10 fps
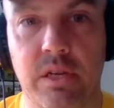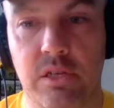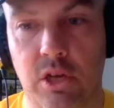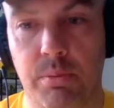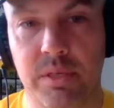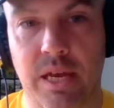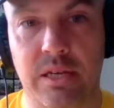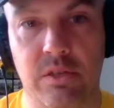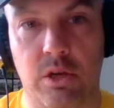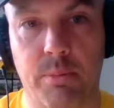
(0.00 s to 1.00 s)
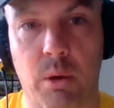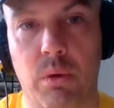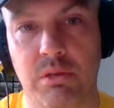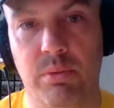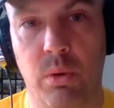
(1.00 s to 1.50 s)
stop and take stock about
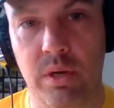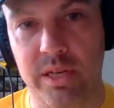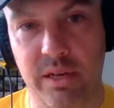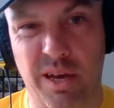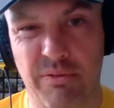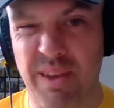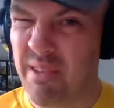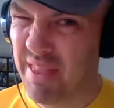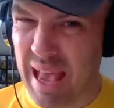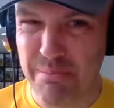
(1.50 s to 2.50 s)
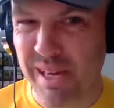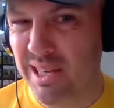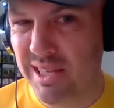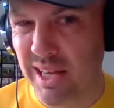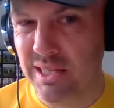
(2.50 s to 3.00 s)
what's important in life, if that
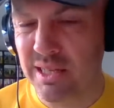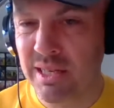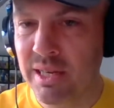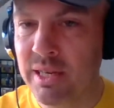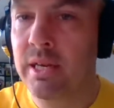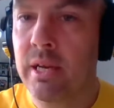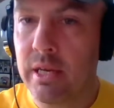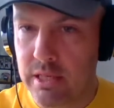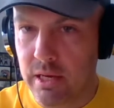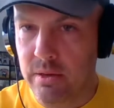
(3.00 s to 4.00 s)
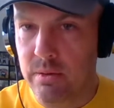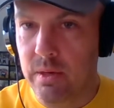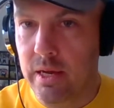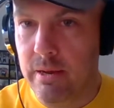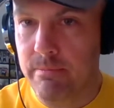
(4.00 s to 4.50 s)
makes sense. So
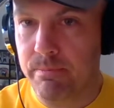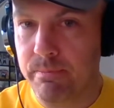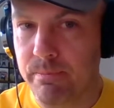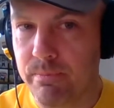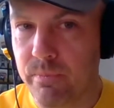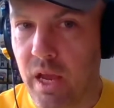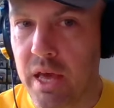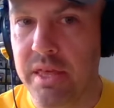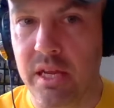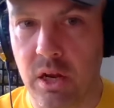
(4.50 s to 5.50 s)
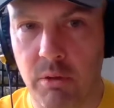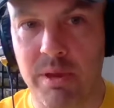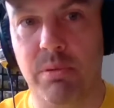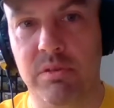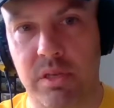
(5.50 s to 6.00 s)
I think a lot of
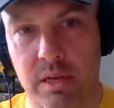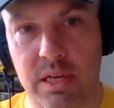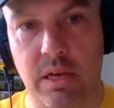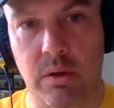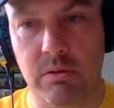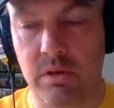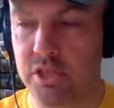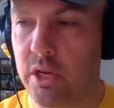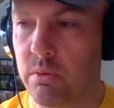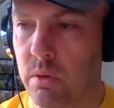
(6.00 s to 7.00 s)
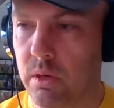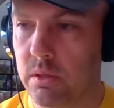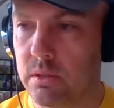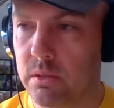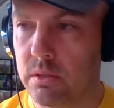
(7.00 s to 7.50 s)
people have suddenly gone, do you know what?
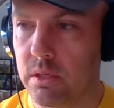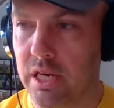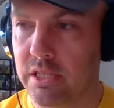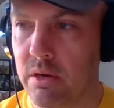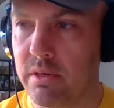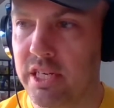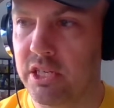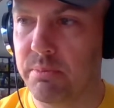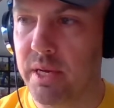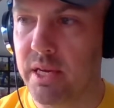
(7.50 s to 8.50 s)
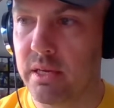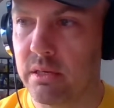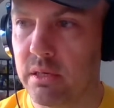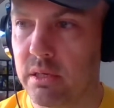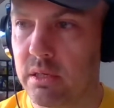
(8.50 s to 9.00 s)
I don't need to be
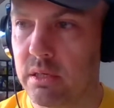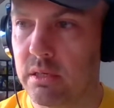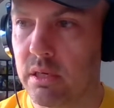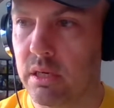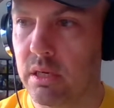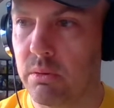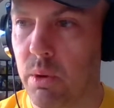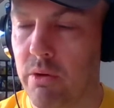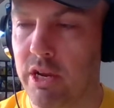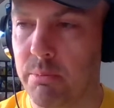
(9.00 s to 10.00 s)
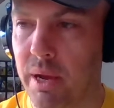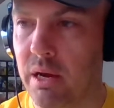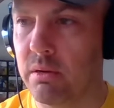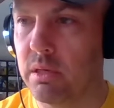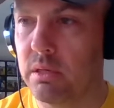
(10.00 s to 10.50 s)
worrying about